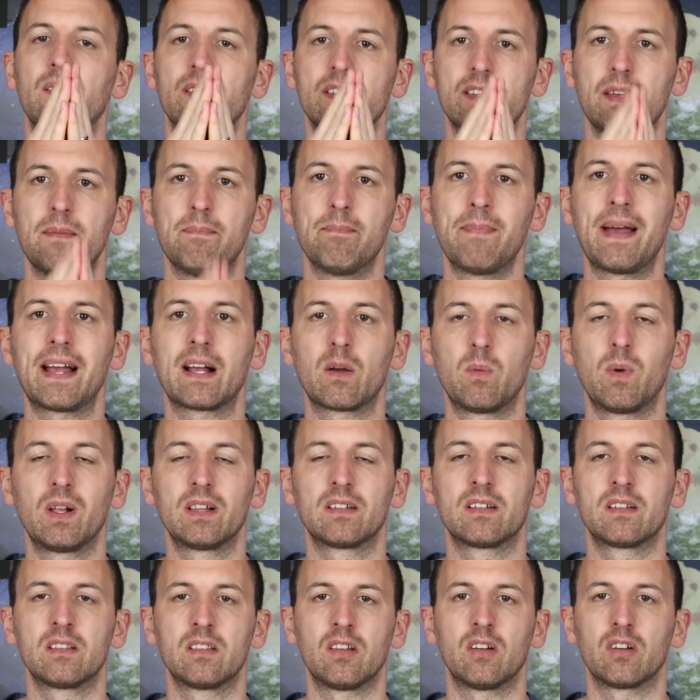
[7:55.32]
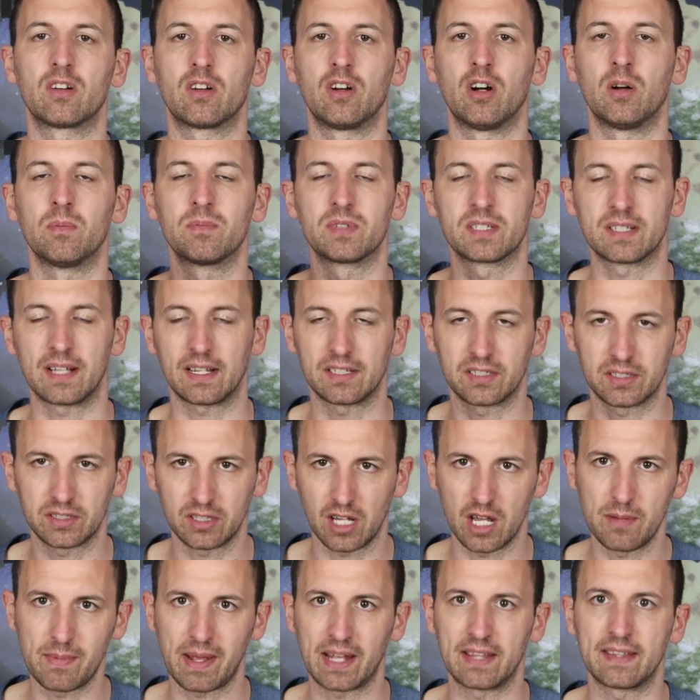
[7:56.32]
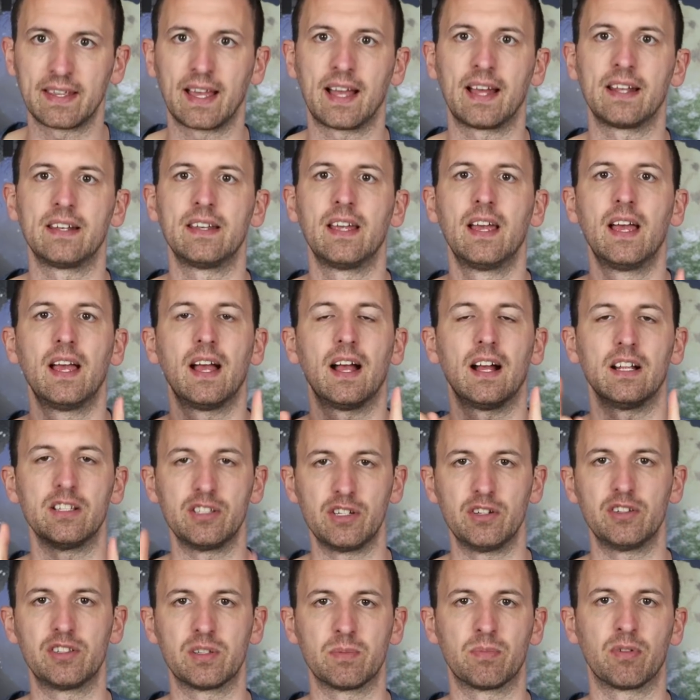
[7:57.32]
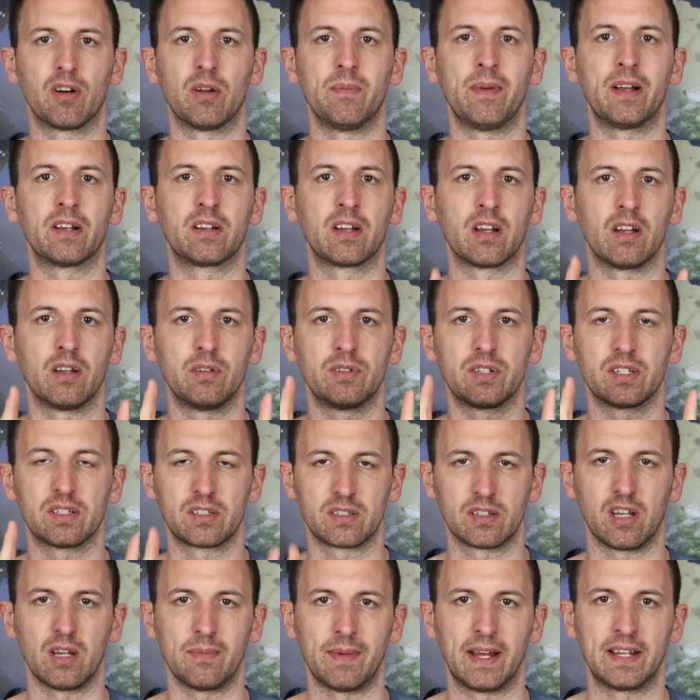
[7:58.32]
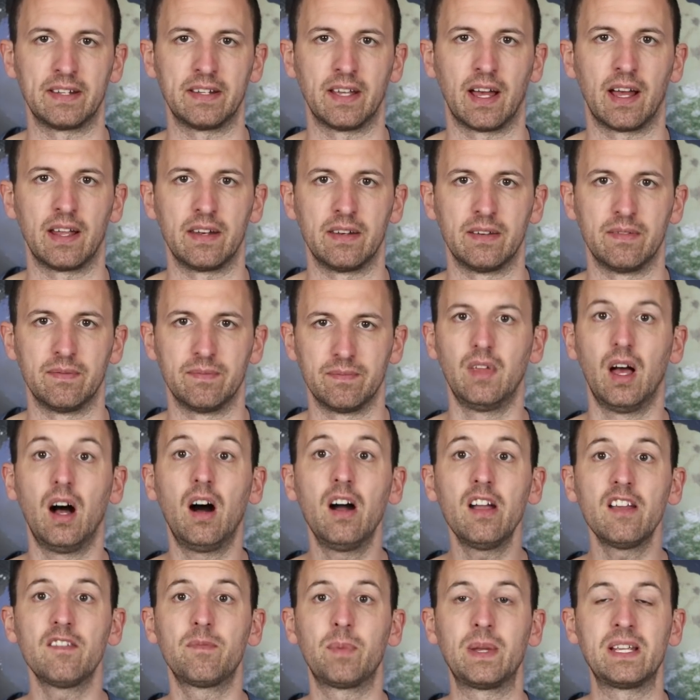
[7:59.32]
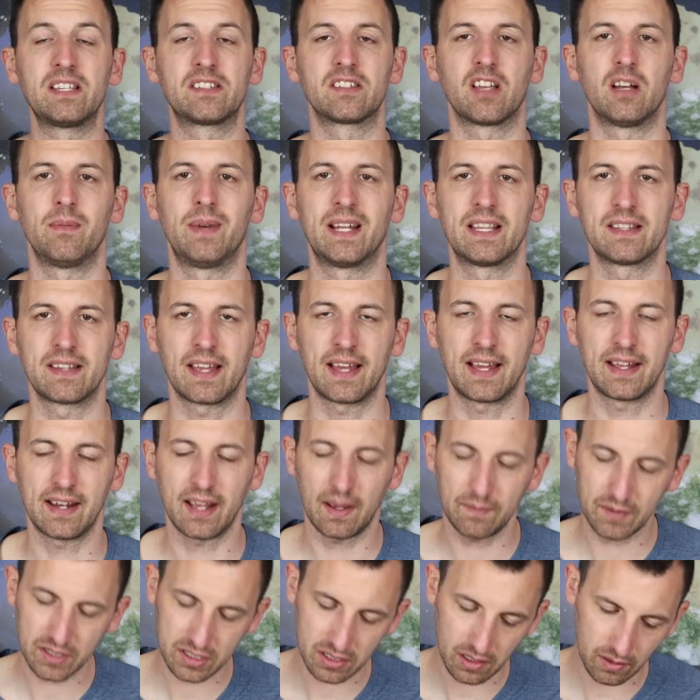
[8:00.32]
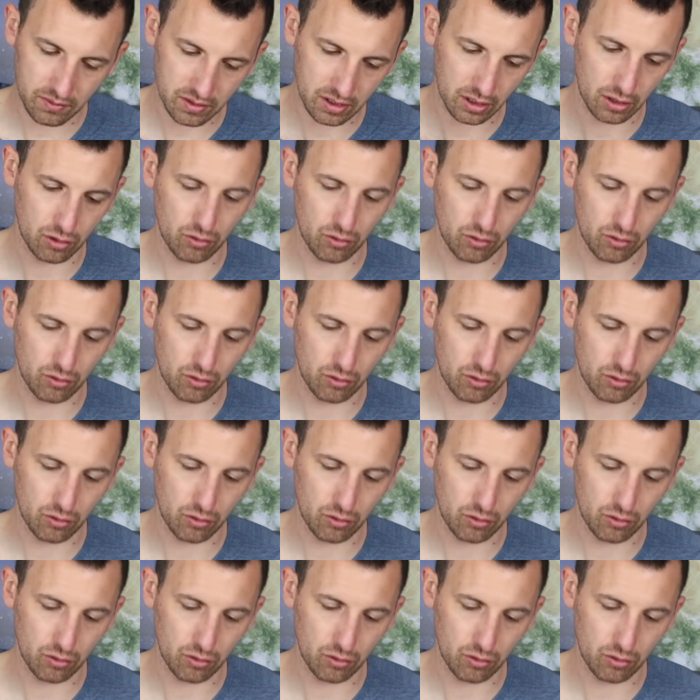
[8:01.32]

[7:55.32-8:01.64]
visit Mack Weldon dot com slash SciManDan and use the promo code SciManDan. I have been SciManDan. Have yourselves a